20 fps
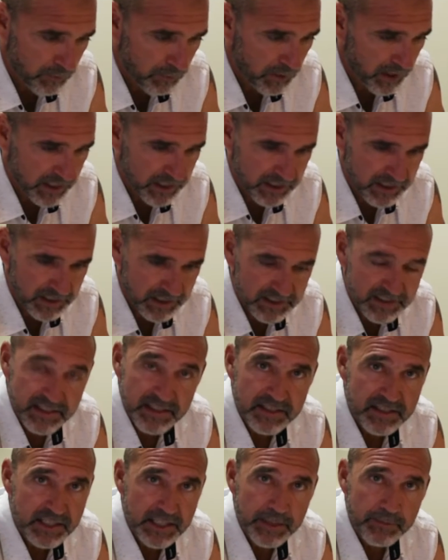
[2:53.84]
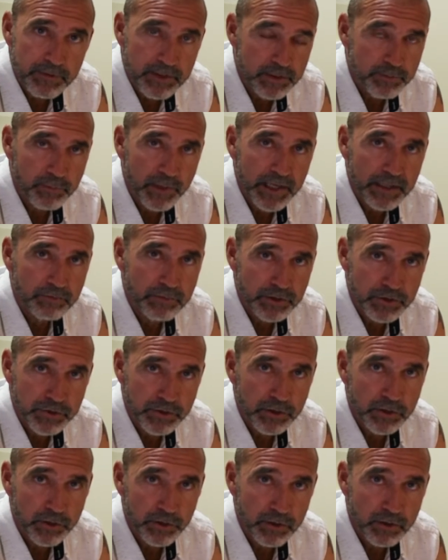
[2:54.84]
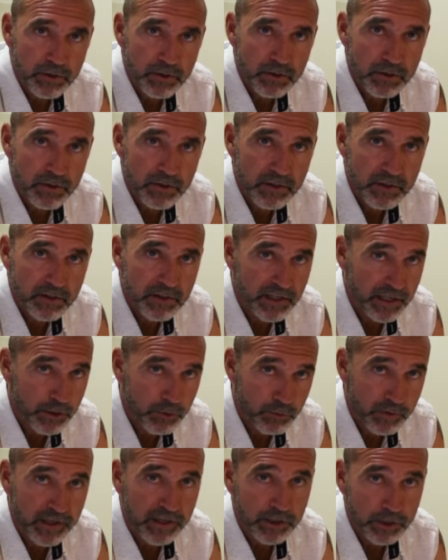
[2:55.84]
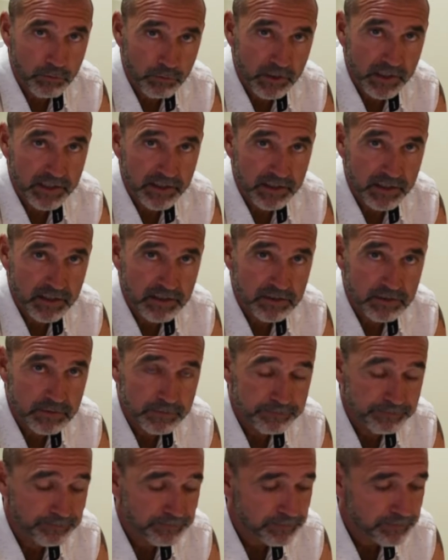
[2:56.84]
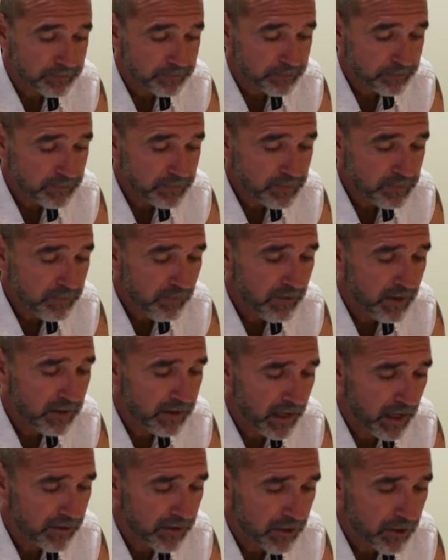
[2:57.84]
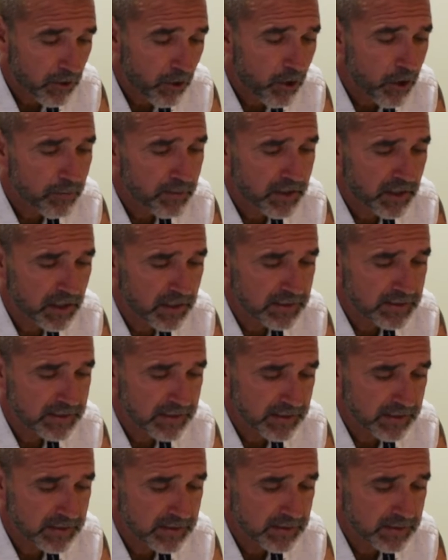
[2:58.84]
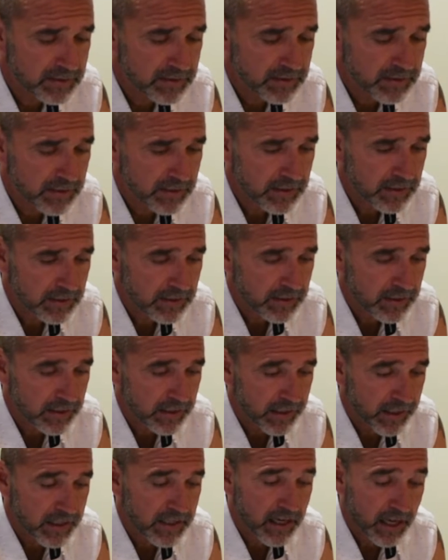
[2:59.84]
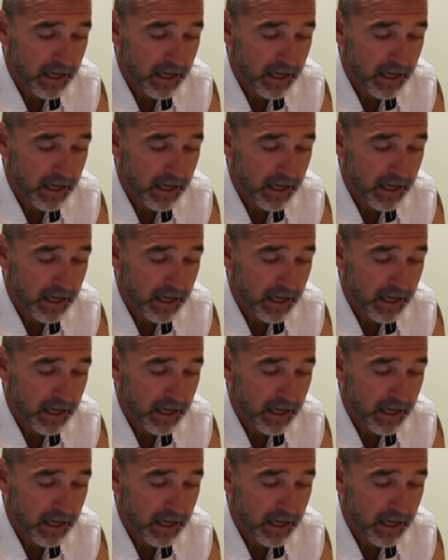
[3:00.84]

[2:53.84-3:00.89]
it doesn't seem to spike my sugar like regular bread does. Now the carb content in